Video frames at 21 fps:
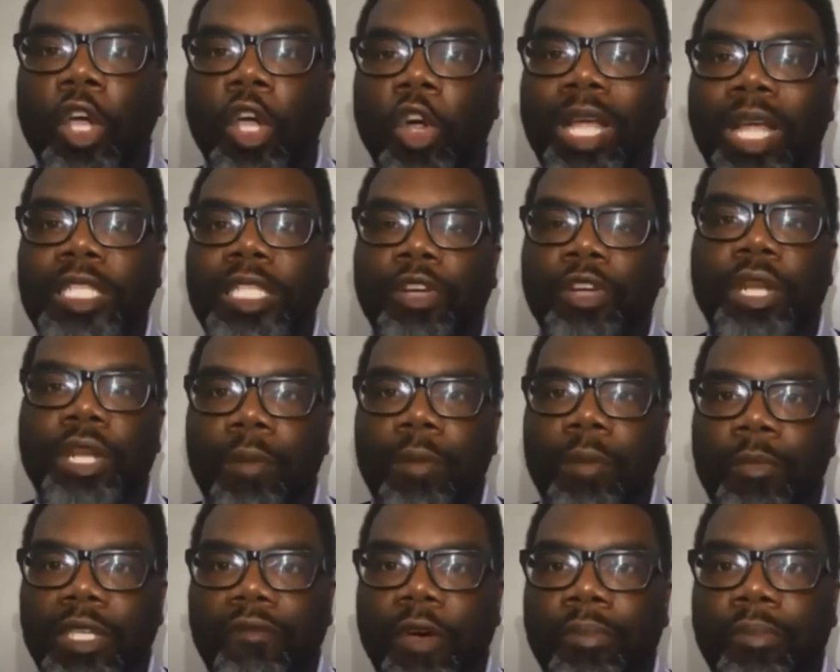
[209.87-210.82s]
That's the
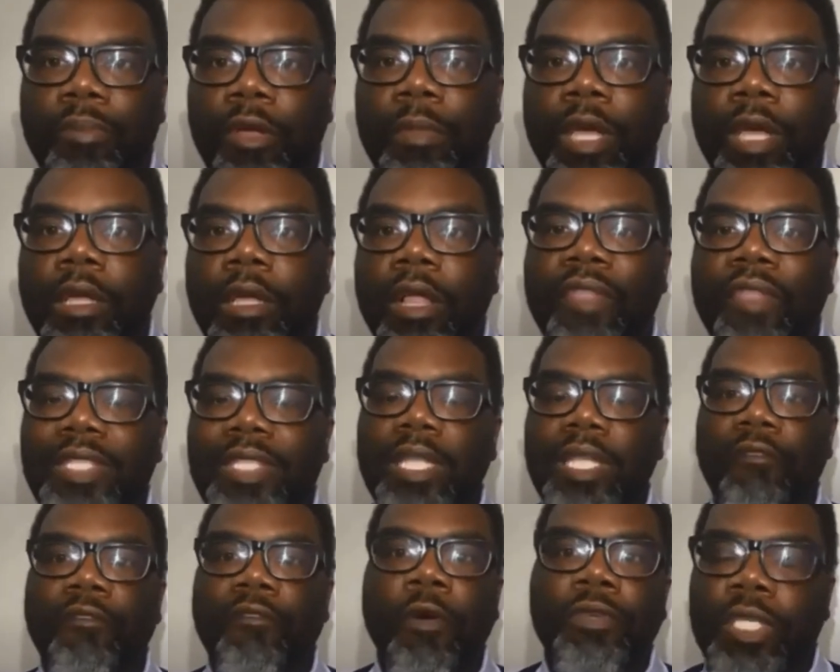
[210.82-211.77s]
level of urgency that we have
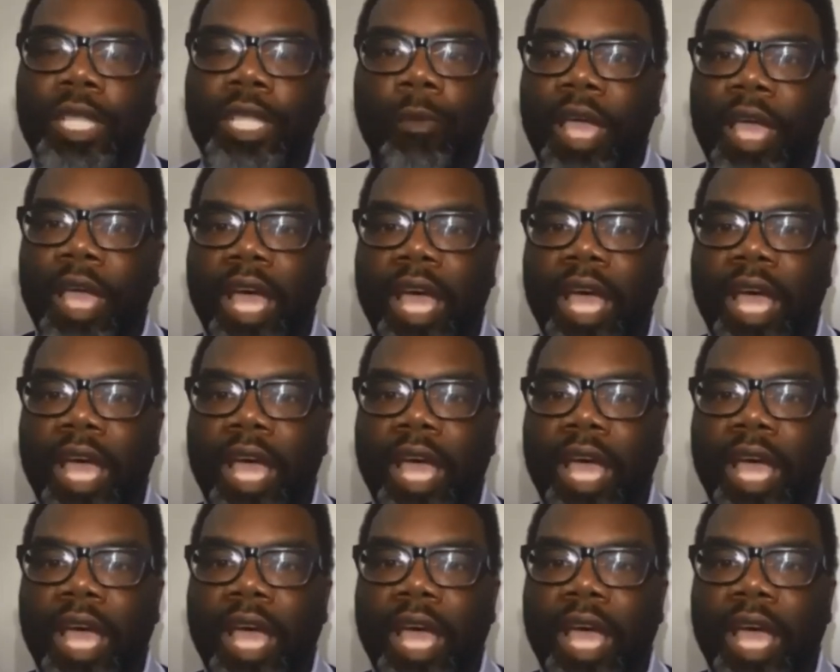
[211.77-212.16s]
to have.